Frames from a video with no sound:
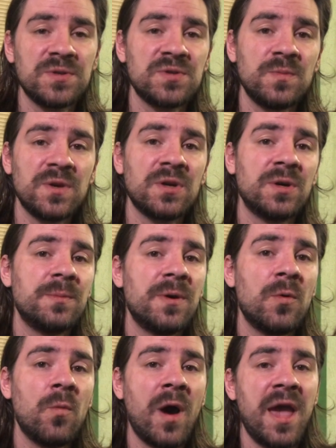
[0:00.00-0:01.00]
to become
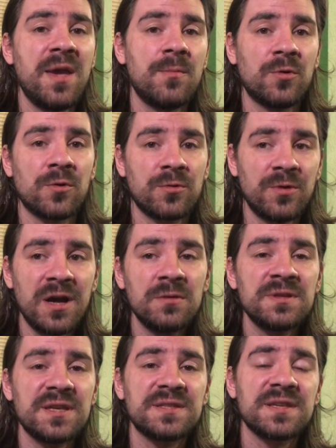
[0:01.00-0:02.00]
way more
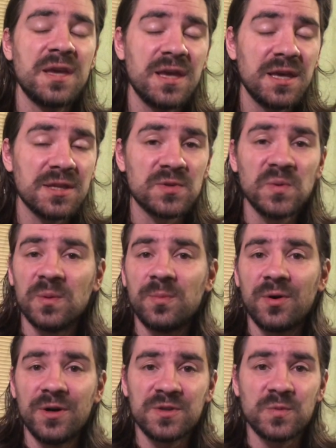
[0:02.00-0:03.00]
grounded to a
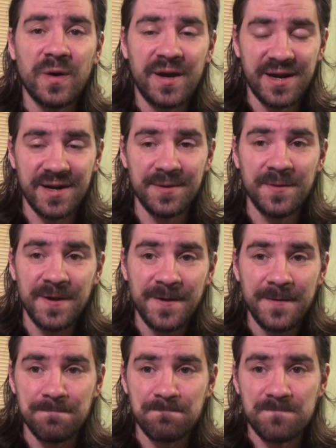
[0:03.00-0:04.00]
point where
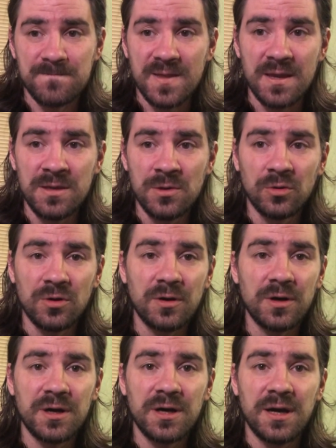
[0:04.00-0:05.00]

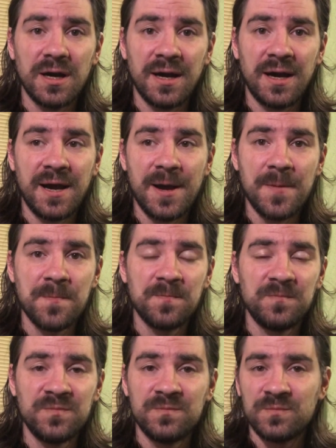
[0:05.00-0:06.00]
your uh,
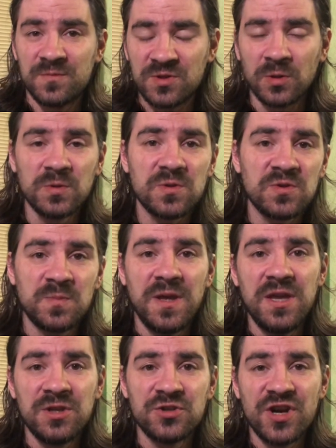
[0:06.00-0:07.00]
so to
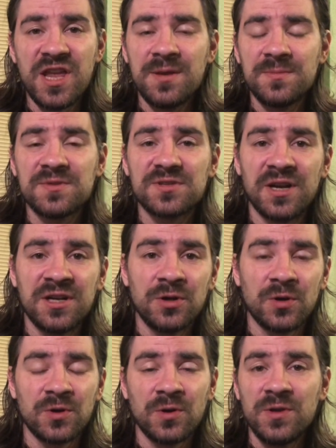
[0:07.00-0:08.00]
speak dreams are
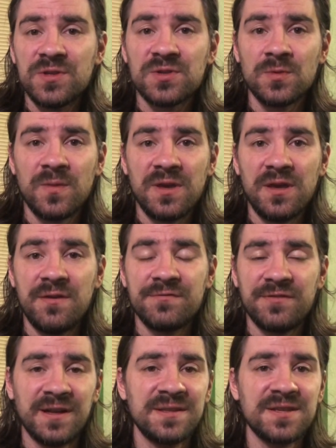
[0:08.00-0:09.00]
not going to be
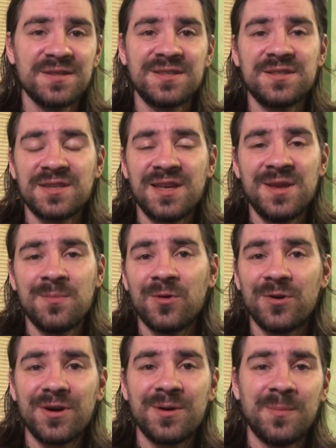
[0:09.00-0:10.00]
fantasies
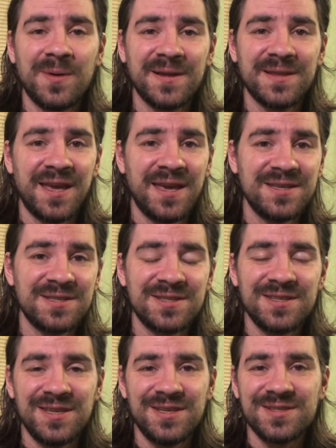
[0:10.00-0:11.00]
anymore but a
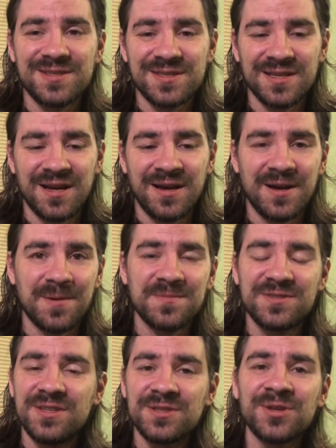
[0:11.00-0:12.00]
seeds uh,
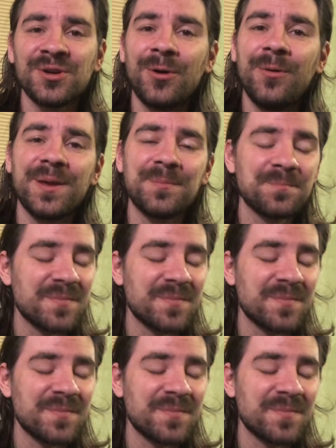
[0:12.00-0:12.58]
seeds growing